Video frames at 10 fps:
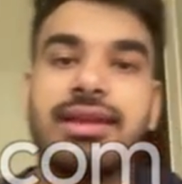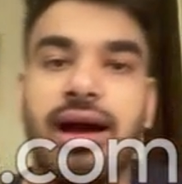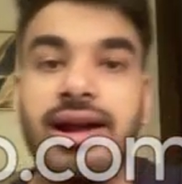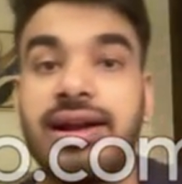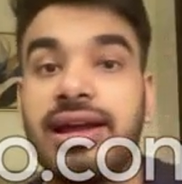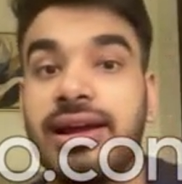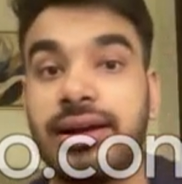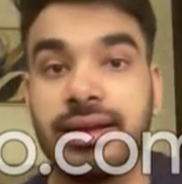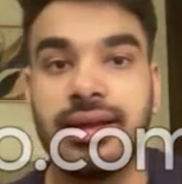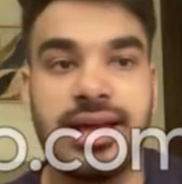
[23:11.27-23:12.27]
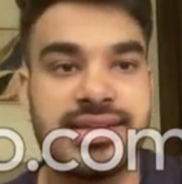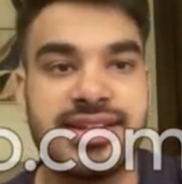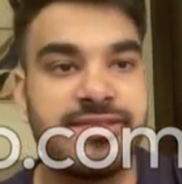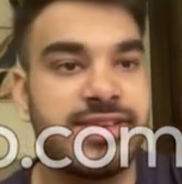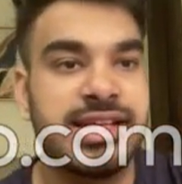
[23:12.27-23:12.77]
that date as
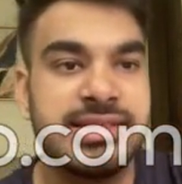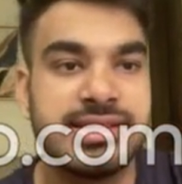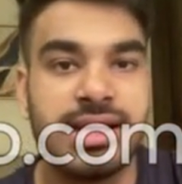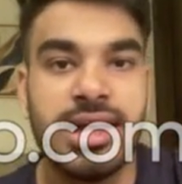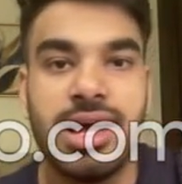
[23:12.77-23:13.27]
reference